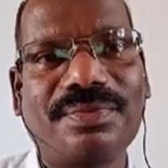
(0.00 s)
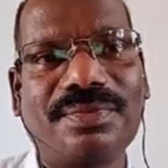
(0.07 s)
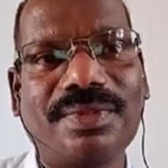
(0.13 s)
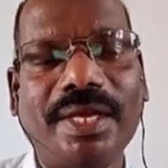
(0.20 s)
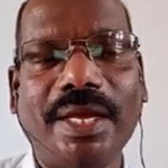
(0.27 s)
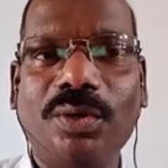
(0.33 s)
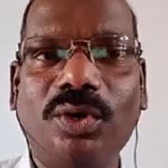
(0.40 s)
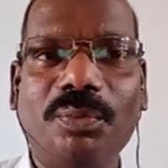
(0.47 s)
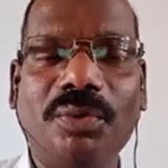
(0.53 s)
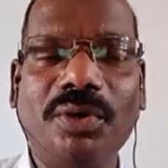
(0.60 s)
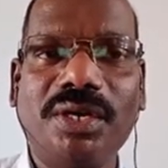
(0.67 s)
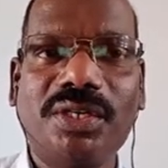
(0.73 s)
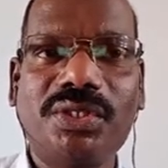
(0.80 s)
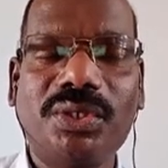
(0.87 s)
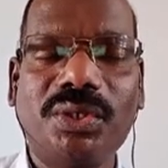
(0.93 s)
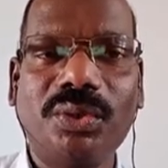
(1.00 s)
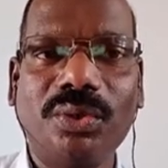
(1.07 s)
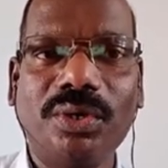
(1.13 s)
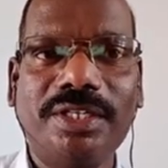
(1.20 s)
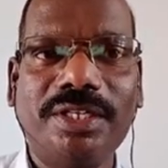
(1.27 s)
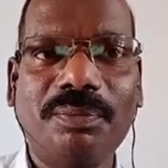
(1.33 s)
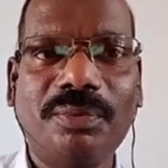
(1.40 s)
I hope you understood
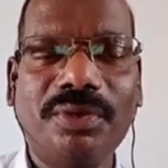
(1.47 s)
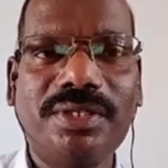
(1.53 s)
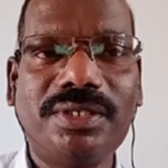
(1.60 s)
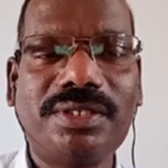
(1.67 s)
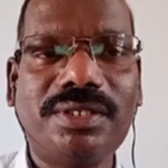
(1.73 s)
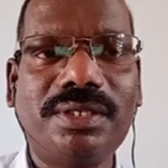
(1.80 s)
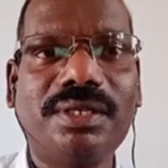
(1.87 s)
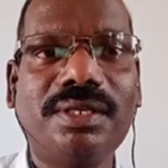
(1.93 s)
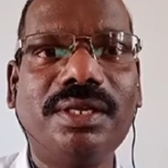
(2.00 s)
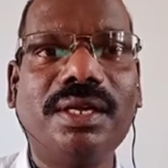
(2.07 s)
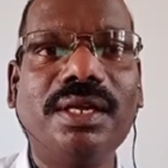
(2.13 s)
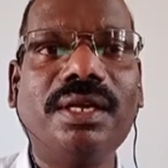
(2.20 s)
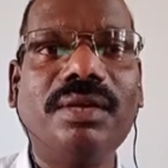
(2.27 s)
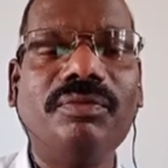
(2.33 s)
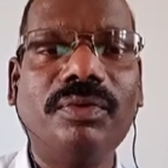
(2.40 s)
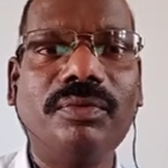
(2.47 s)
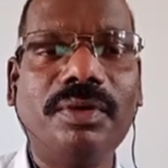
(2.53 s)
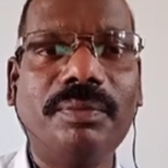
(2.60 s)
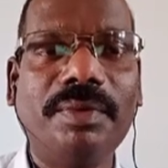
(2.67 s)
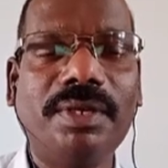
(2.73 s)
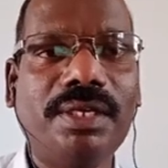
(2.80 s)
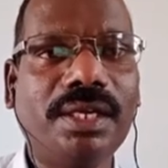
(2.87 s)
all the points. We will
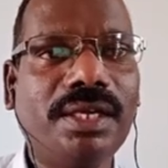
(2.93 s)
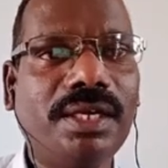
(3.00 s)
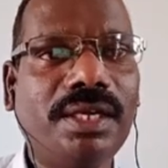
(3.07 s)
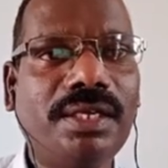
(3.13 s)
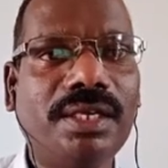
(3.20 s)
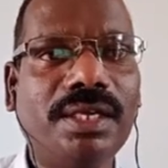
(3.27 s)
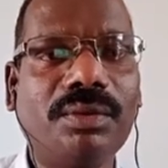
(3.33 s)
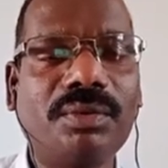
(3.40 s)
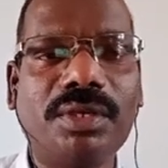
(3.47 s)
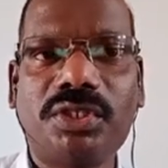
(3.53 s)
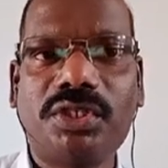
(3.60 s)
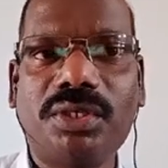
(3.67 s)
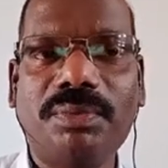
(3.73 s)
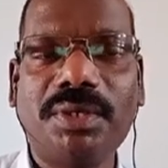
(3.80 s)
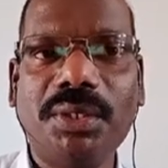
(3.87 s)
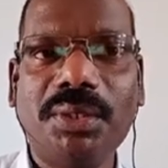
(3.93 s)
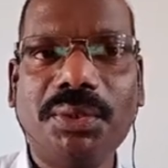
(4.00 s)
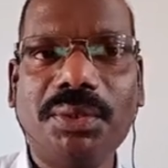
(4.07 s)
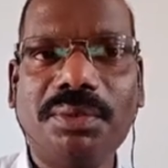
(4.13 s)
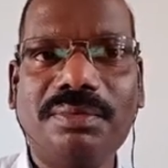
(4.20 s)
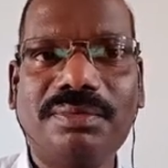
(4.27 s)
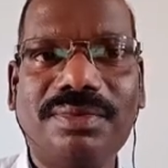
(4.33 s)
meet again in our next video.
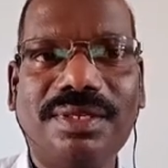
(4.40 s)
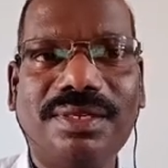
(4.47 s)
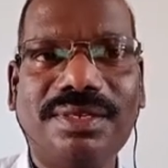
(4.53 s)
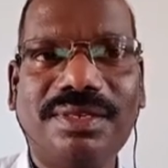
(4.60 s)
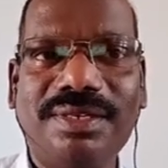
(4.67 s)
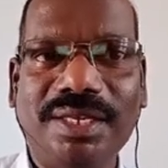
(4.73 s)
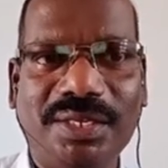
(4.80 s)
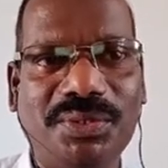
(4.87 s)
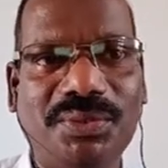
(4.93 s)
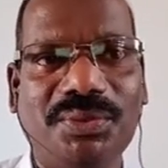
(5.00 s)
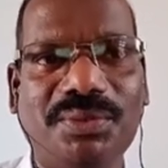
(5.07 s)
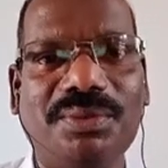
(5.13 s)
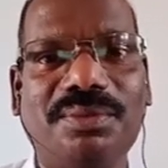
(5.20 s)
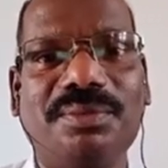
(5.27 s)
Thank you.